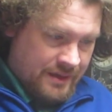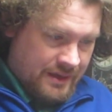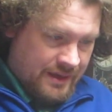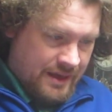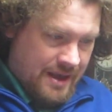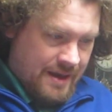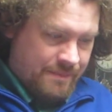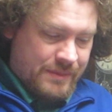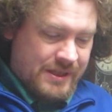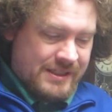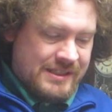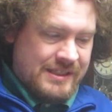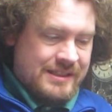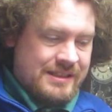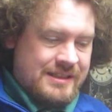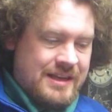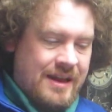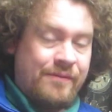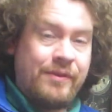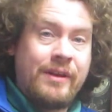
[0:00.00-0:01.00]
Yep, this is
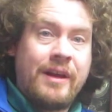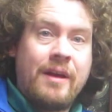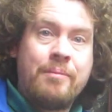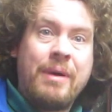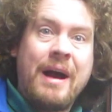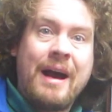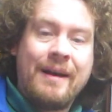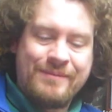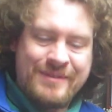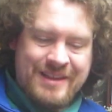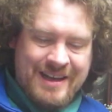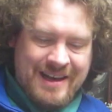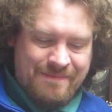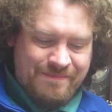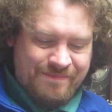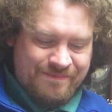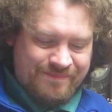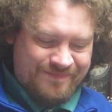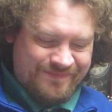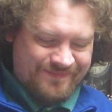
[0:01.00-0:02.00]
definitely a pop top.
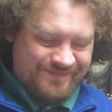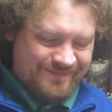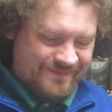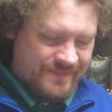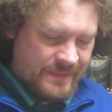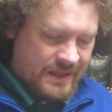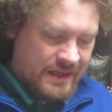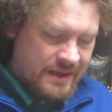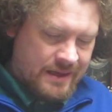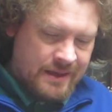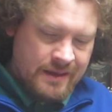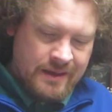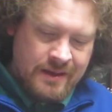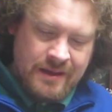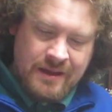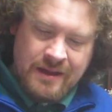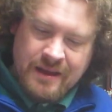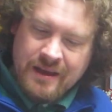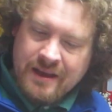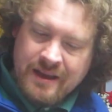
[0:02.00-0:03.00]

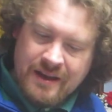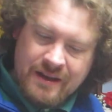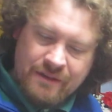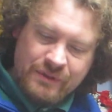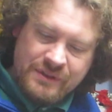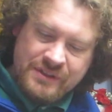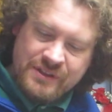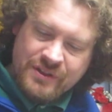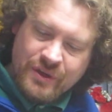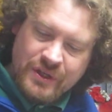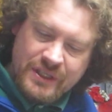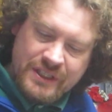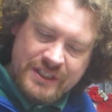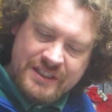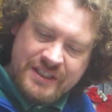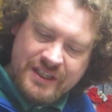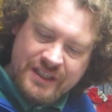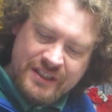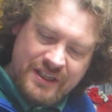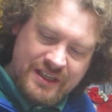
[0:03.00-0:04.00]
And with
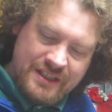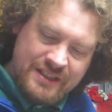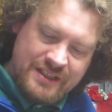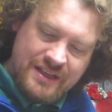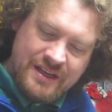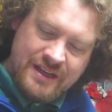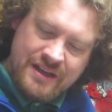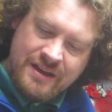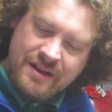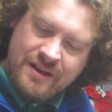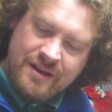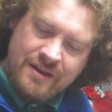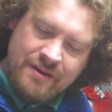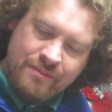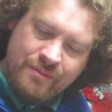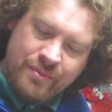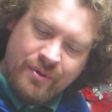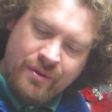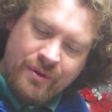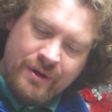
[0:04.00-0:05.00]
sodas, you just
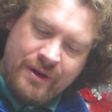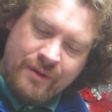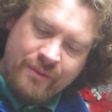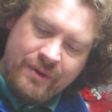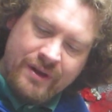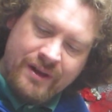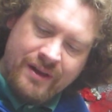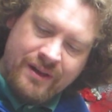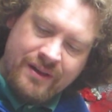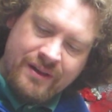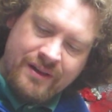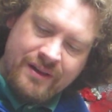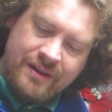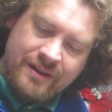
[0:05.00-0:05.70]
pour at will.